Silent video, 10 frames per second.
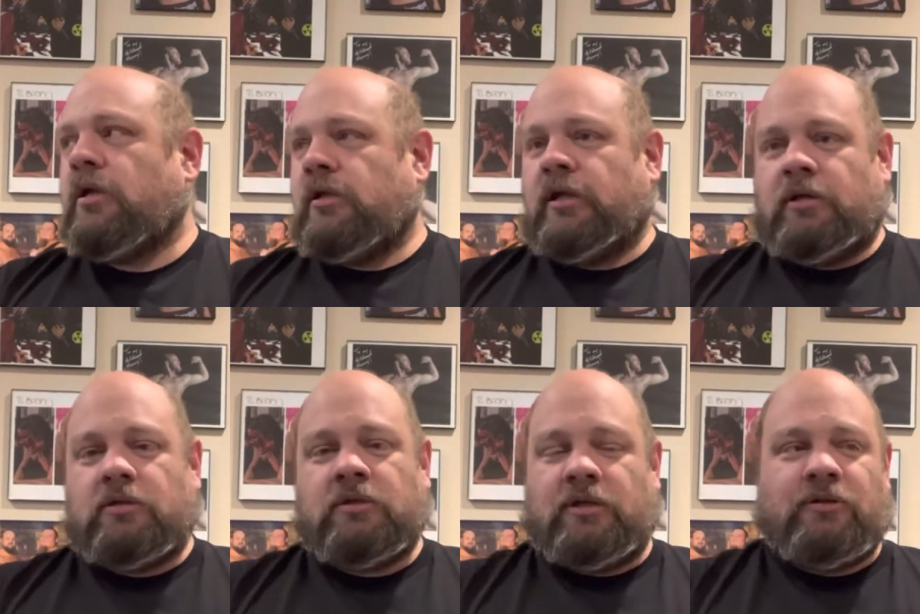Yeah,
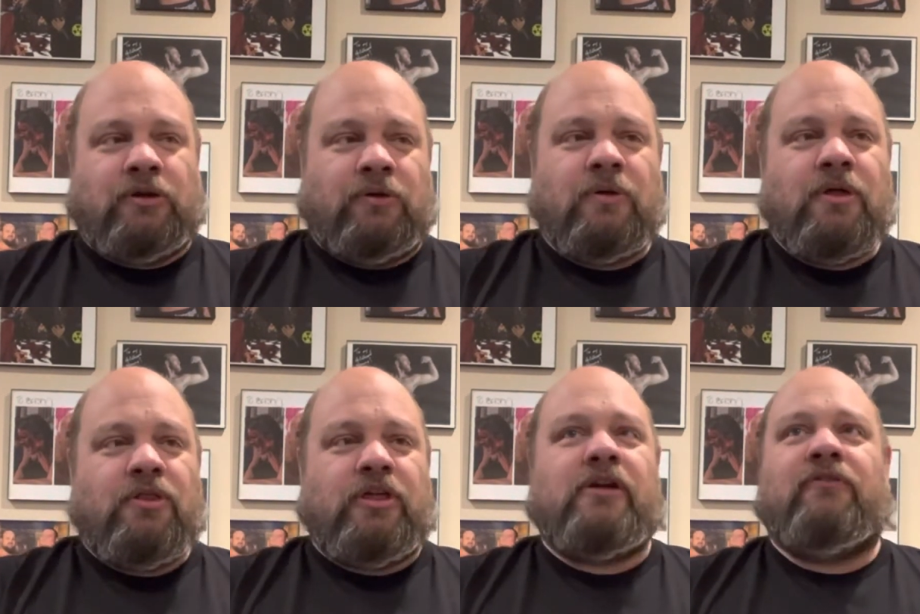
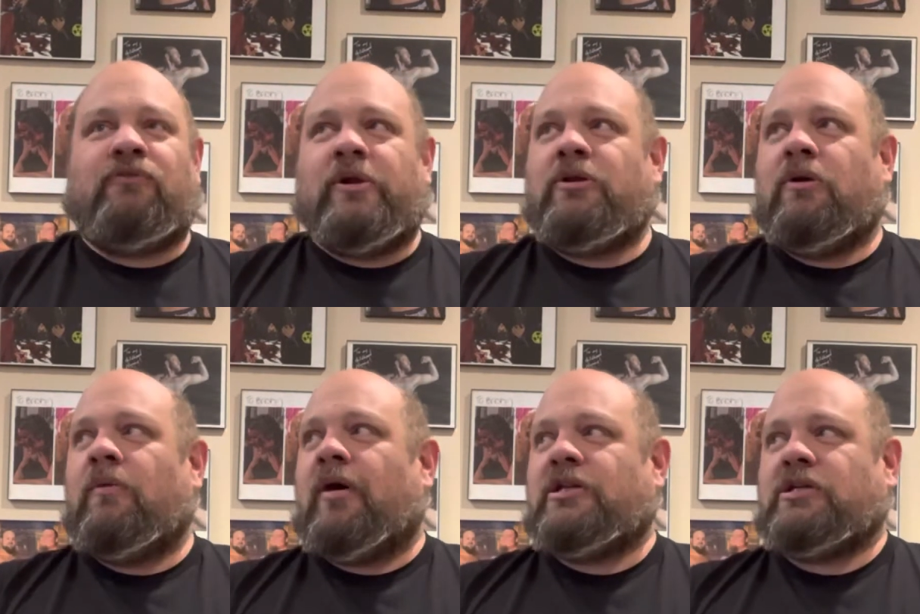think of when you were
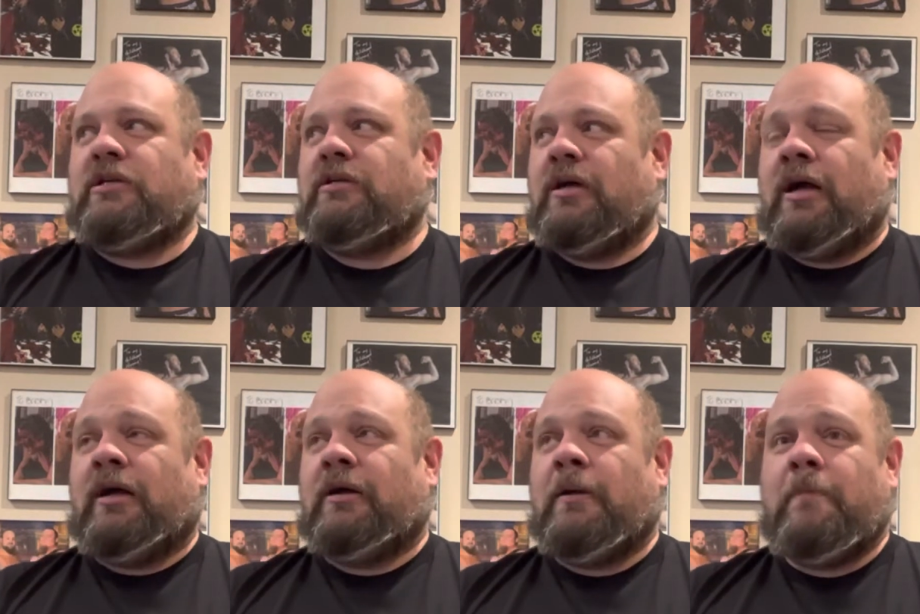watching
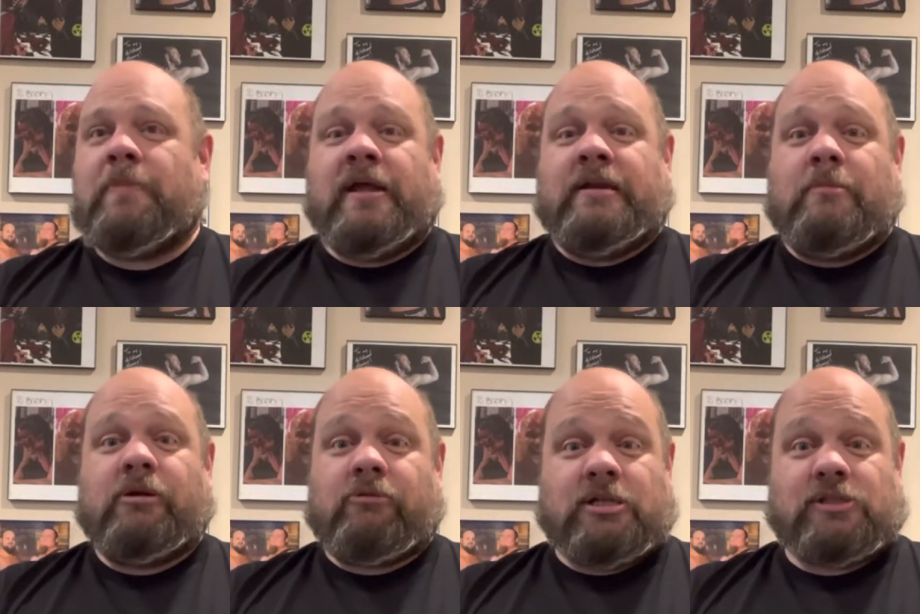
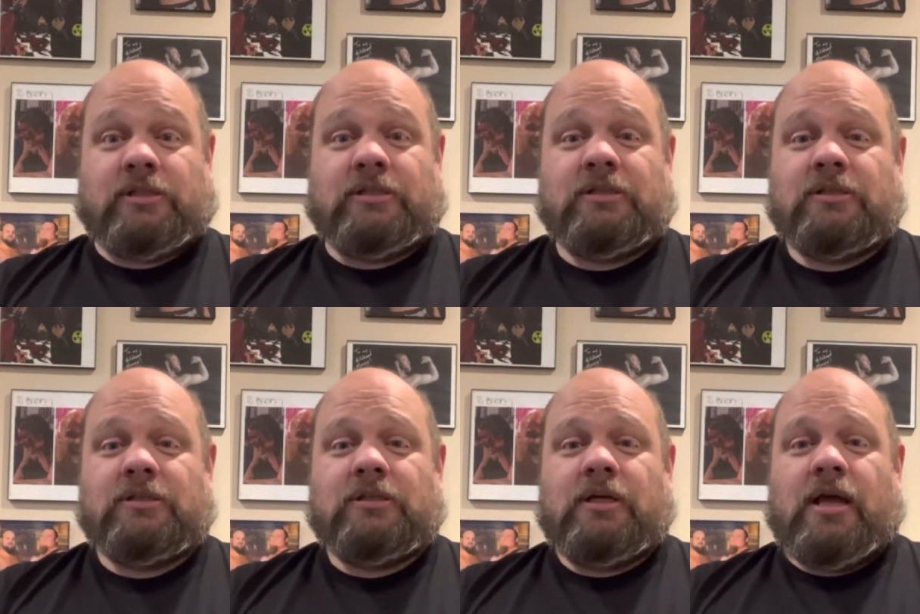Pandemic Wrestling,
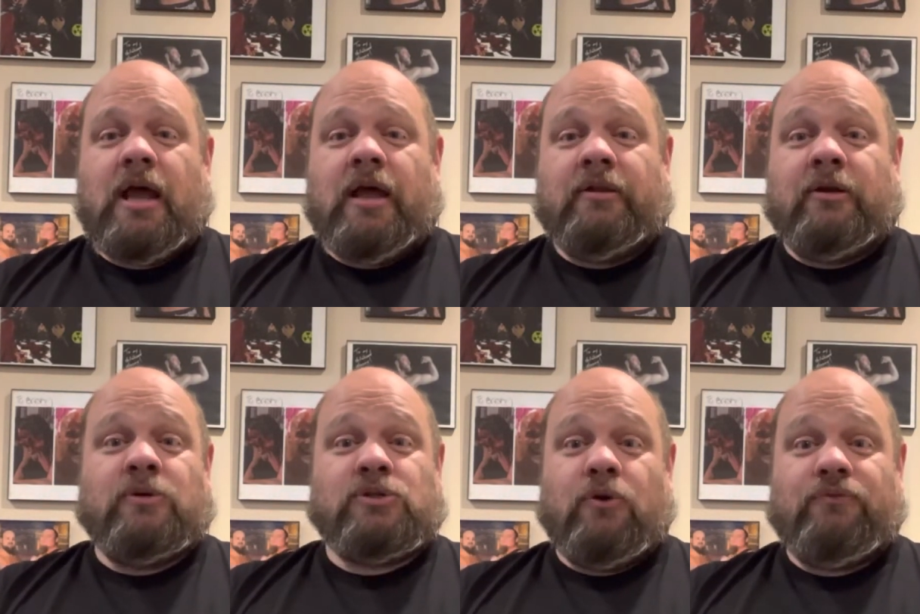and there
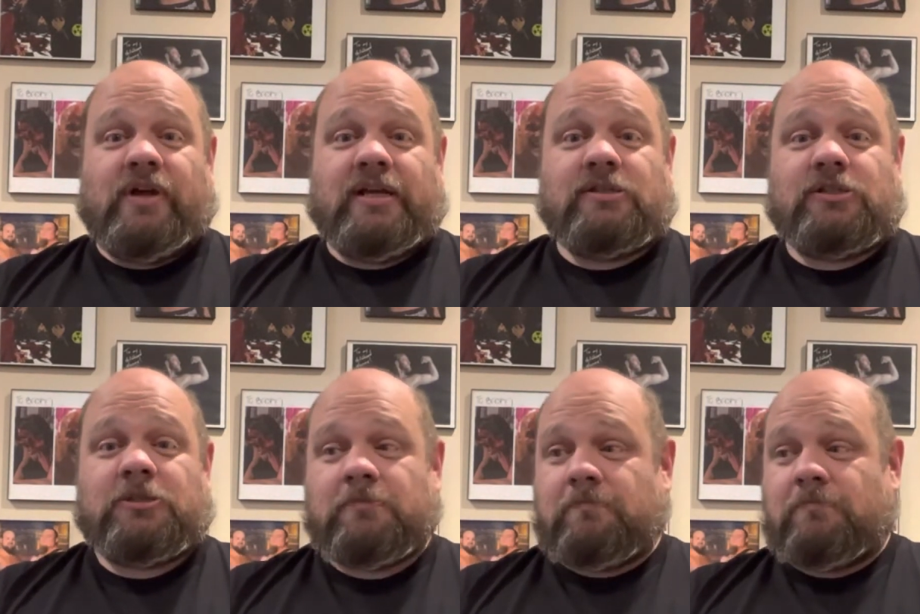was no
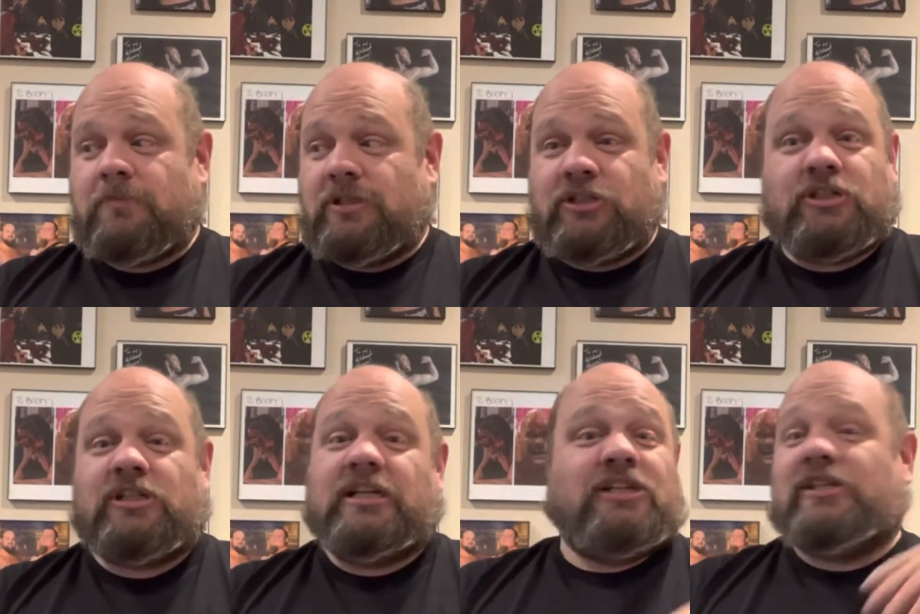fans. This is
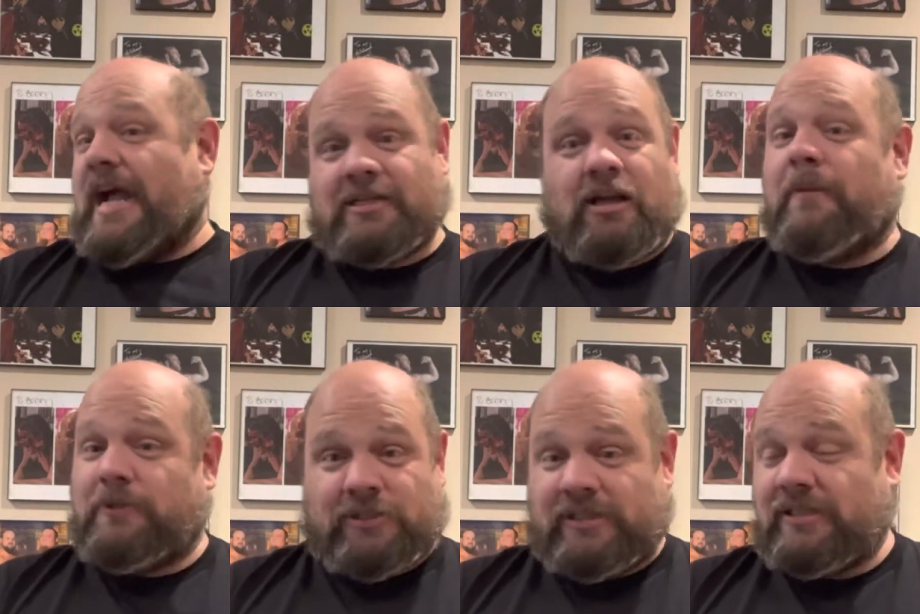the exact
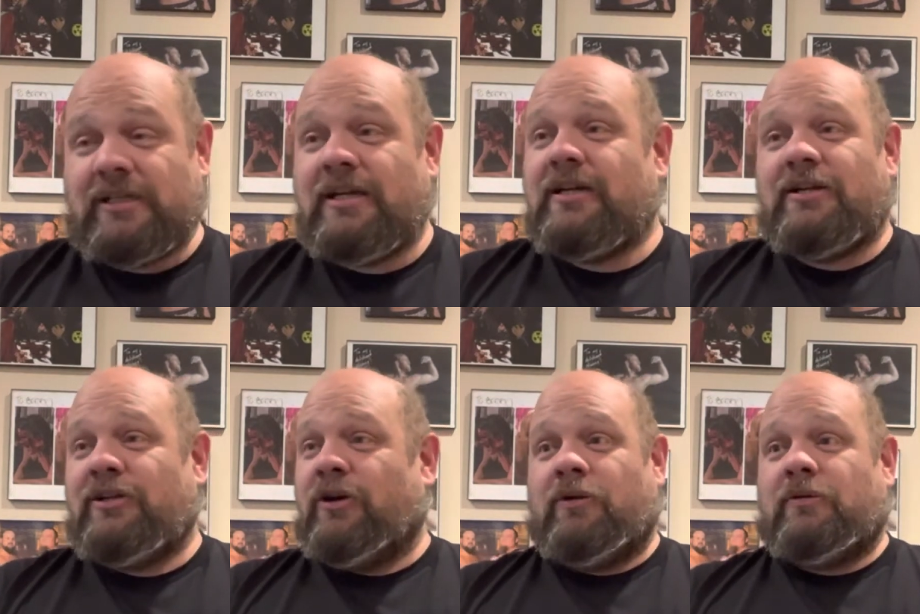opposite.
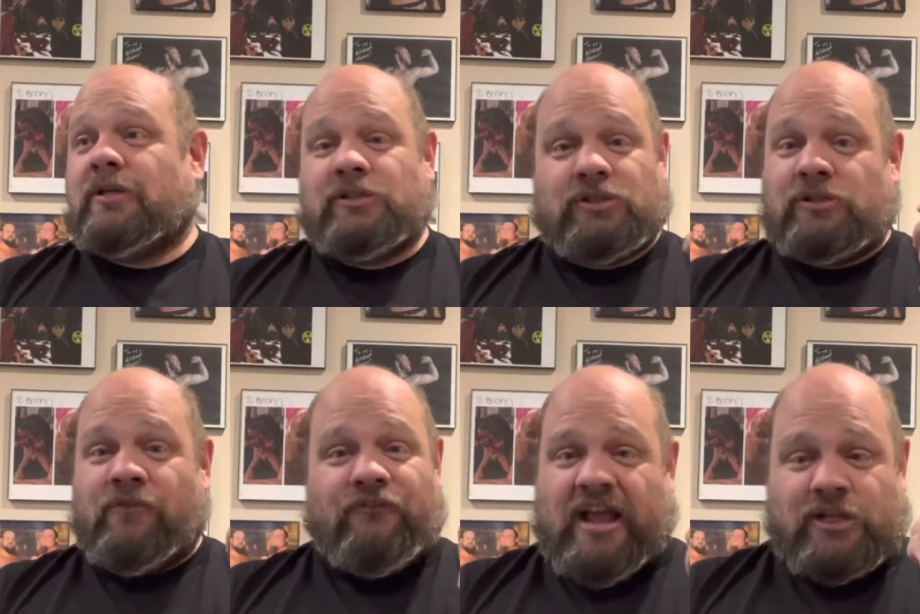Because the
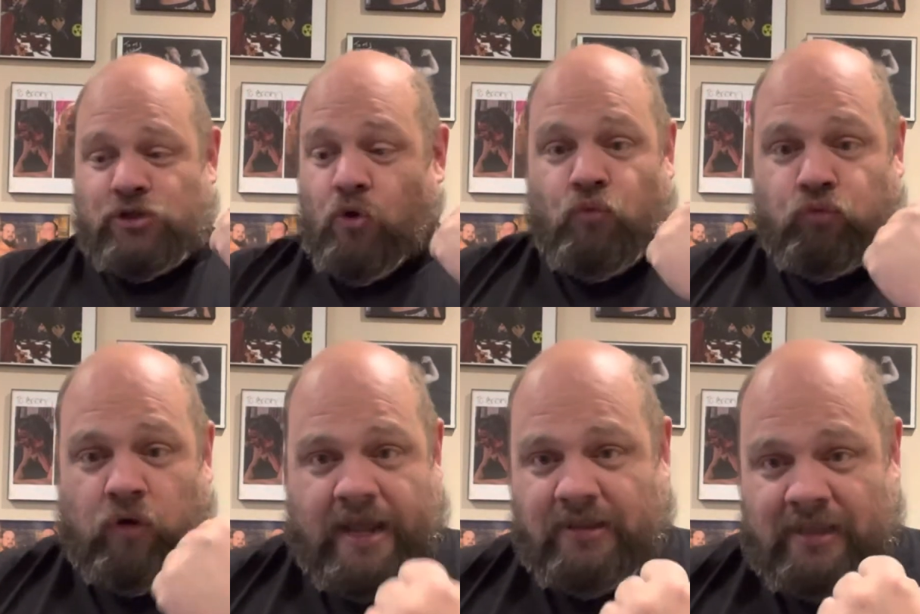fans are
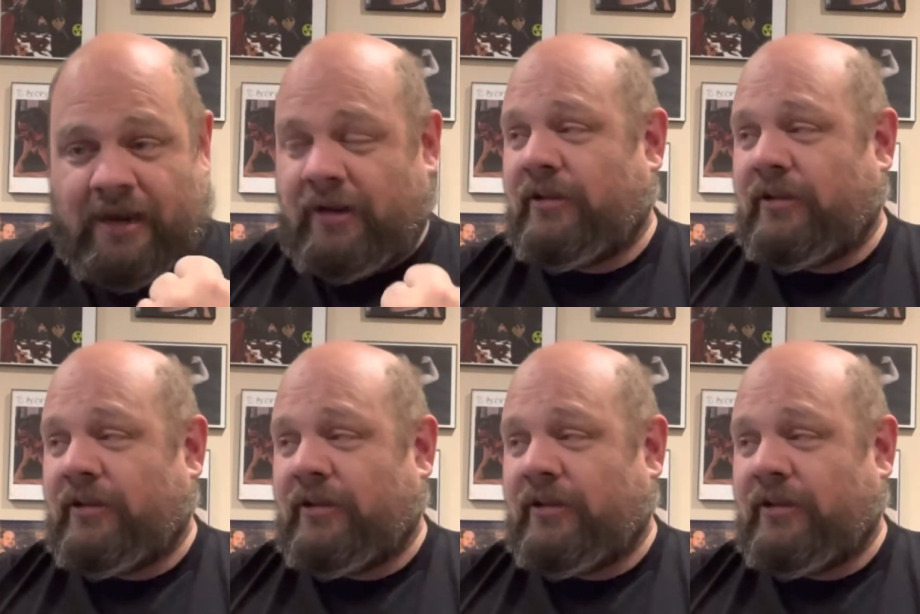right there.